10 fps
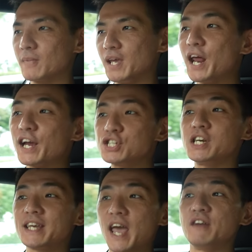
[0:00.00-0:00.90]
it
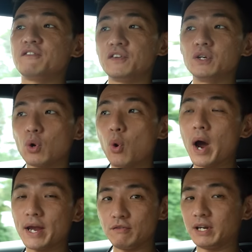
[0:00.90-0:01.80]
actually can feel
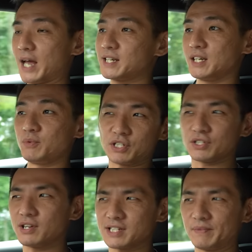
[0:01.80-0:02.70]
quite relaxing, which is
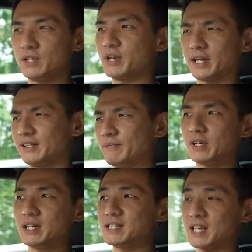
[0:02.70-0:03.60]
not something you can
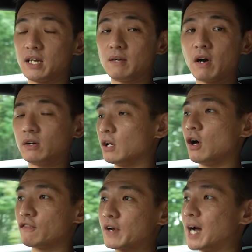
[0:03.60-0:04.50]
typically say about a
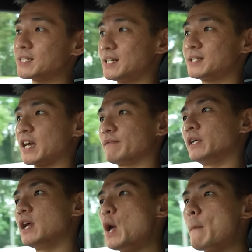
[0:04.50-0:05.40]
lot of cars in this
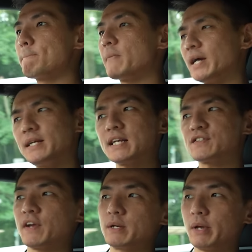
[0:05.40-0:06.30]
segment. And I think
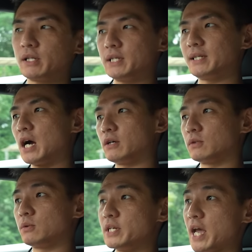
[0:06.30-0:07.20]
that's fundamentally
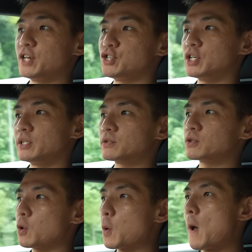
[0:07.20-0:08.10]
down to the engine.
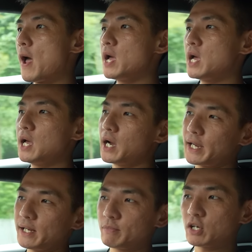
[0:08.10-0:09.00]
So
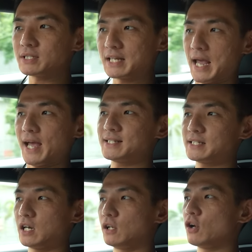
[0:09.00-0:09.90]
again, because it
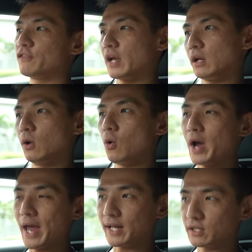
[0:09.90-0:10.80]
has a lot of that
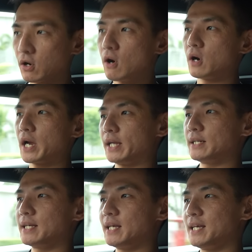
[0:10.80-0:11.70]
low-end torque,
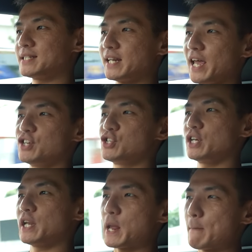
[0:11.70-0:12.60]
and it's an
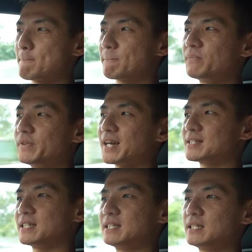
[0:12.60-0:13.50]
engine that
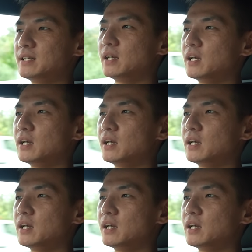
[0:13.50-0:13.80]
doesn't